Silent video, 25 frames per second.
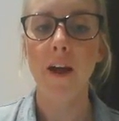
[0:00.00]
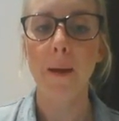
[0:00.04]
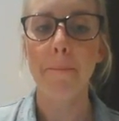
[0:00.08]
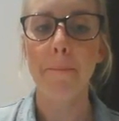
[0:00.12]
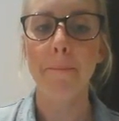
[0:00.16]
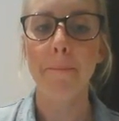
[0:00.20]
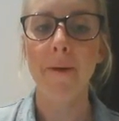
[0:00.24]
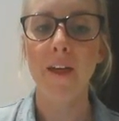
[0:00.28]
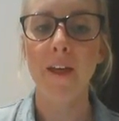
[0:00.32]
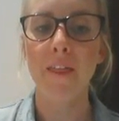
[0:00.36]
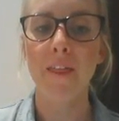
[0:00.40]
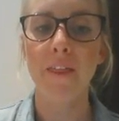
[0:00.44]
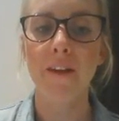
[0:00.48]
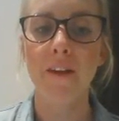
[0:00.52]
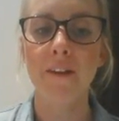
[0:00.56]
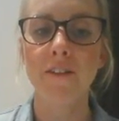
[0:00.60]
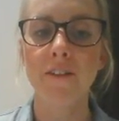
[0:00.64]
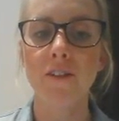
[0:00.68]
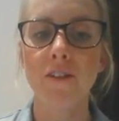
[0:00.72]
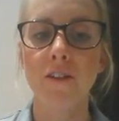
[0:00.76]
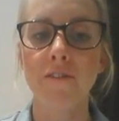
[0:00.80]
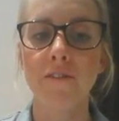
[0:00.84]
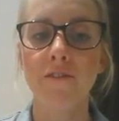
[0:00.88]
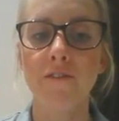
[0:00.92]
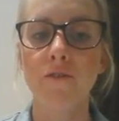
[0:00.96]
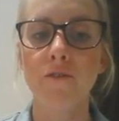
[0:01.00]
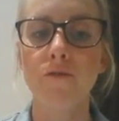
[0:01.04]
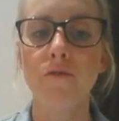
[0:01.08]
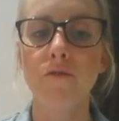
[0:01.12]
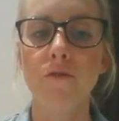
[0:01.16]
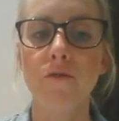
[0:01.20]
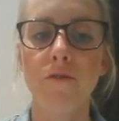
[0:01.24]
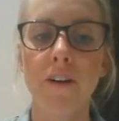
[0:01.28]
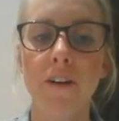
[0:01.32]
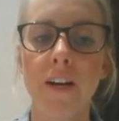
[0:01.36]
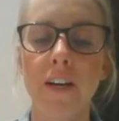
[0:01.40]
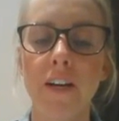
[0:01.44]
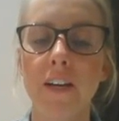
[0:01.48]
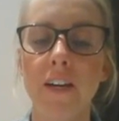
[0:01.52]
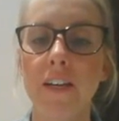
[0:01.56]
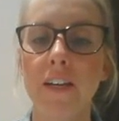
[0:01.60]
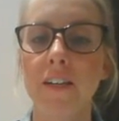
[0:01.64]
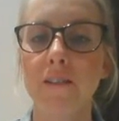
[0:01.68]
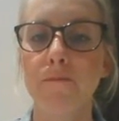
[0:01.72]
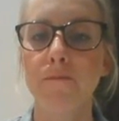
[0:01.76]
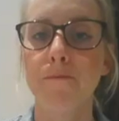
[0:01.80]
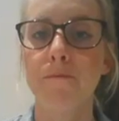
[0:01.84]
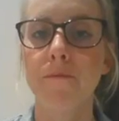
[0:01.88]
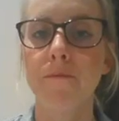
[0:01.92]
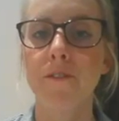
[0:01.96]
And methods of cookery
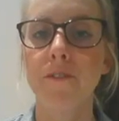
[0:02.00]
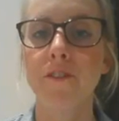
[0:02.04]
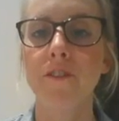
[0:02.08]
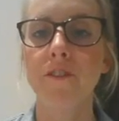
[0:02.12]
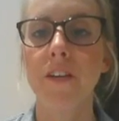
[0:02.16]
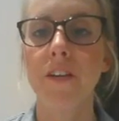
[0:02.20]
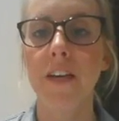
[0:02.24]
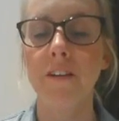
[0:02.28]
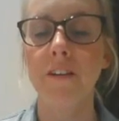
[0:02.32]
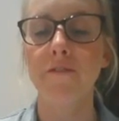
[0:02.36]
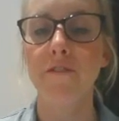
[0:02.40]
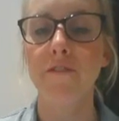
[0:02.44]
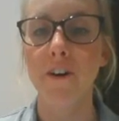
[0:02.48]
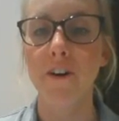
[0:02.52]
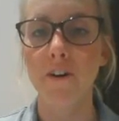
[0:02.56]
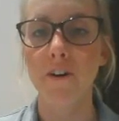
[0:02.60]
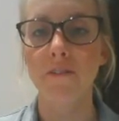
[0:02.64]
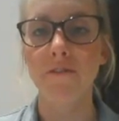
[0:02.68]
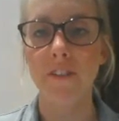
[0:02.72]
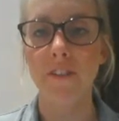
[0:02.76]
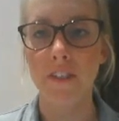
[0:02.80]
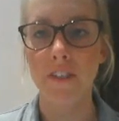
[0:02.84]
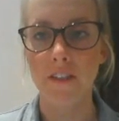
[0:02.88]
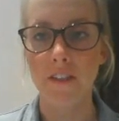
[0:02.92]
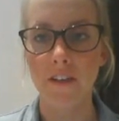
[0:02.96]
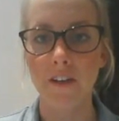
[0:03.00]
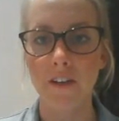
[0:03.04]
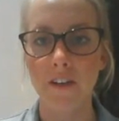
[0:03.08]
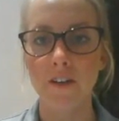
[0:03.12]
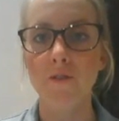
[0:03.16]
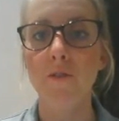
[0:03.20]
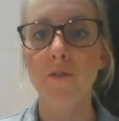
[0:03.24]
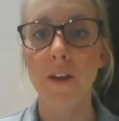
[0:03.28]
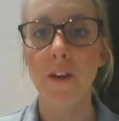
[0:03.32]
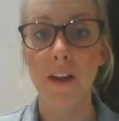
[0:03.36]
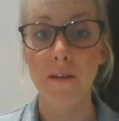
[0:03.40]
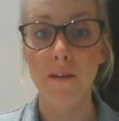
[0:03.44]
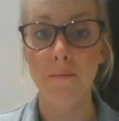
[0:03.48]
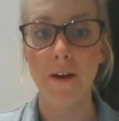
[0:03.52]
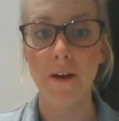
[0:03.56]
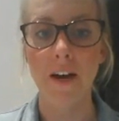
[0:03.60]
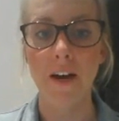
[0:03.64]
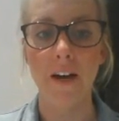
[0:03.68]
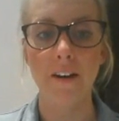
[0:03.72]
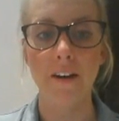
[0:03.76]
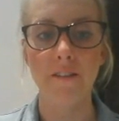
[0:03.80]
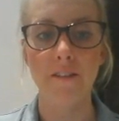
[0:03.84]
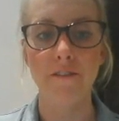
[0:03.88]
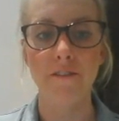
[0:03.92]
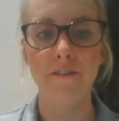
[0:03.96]
is involved in the cooking
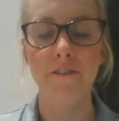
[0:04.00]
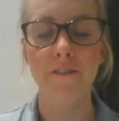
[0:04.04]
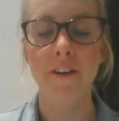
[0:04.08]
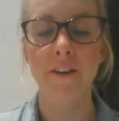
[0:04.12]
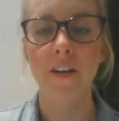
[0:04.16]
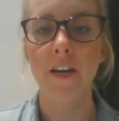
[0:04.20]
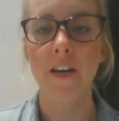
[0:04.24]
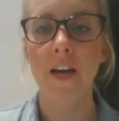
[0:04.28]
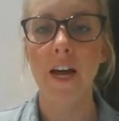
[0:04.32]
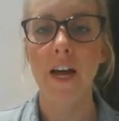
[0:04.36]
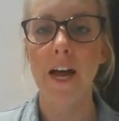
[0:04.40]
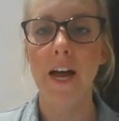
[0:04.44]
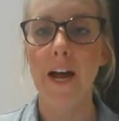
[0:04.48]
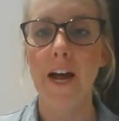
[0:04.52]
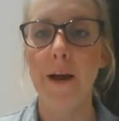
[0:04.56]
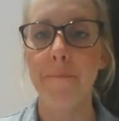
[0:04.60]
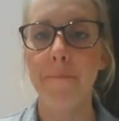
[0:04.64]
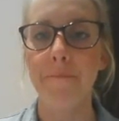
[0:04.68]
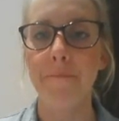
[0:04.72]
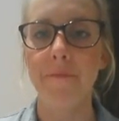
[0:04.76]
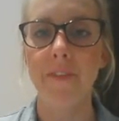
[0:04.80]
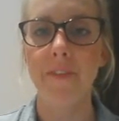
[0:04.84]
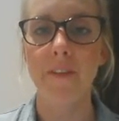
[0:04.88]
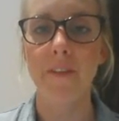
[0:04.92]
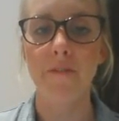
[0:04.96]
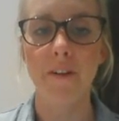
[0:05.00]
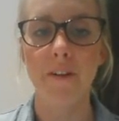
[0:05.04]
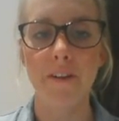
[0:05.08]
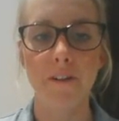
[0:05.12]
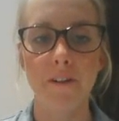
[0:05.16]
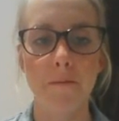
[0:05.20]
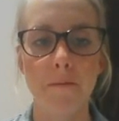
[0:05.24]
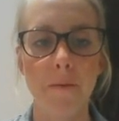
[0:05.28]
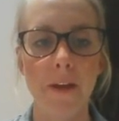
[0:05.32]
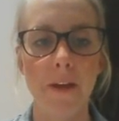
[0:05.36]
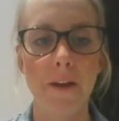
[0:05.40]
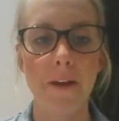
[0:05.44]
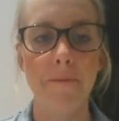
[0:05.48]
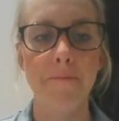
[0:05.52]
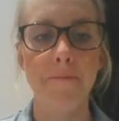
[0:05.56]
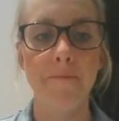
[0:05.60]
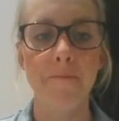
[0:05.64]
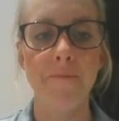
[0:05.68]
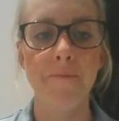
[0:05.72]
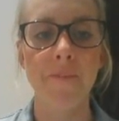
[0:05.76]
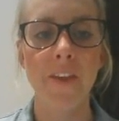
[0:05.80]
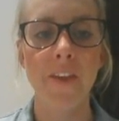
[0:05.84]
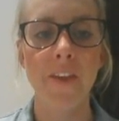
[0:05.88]
part of the recipe.